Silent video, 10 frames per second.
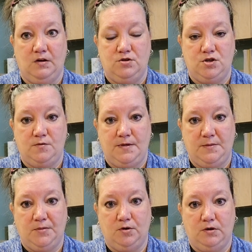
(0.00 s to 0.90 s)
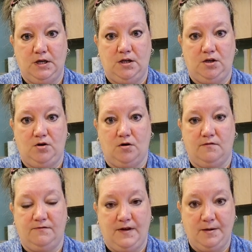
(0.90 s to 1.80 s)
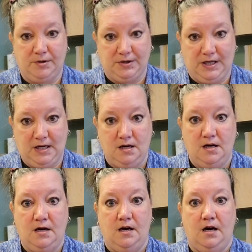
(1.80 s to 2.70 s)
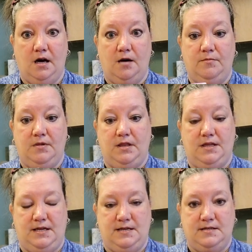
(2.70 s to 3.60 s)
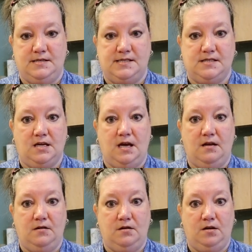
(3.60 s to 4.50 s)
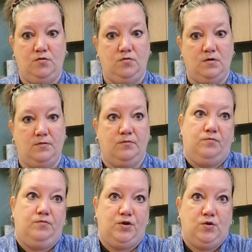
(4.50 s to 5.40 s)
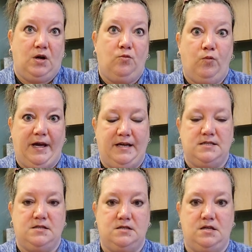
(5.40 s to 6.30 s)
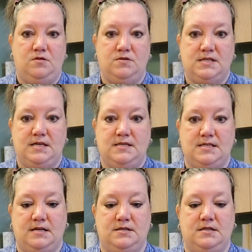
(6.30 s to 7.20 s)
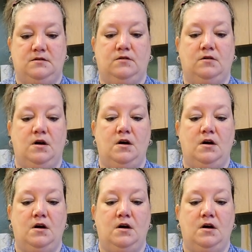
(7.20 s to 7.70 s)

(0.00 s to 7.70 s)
2 people in your family, these can you can wait to use these until